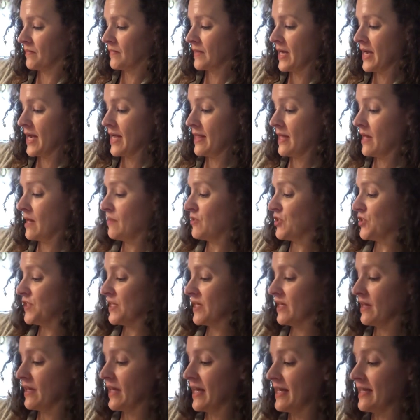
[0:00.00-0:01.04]
And then I'm just going
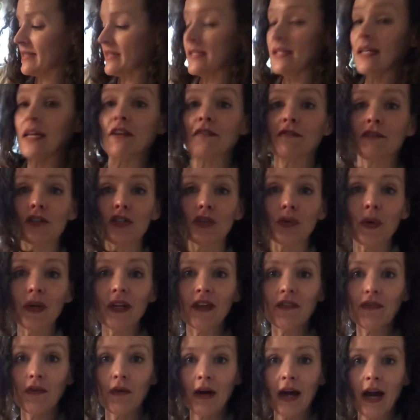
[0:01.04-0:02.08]
to let it sit for
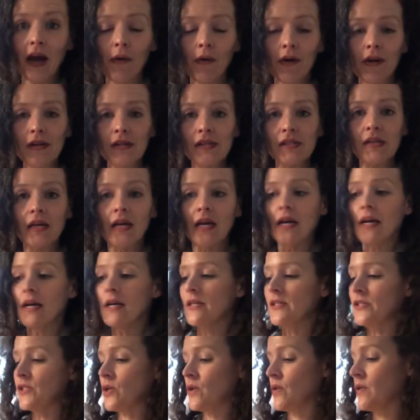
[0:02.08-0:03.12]
24 hours
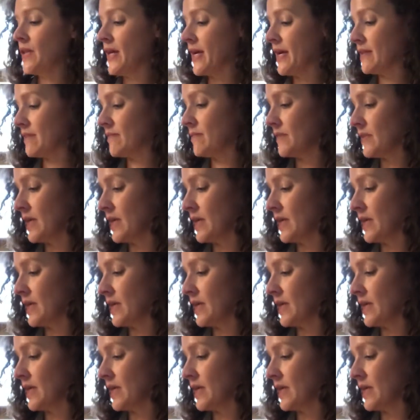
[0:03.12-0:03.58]
so that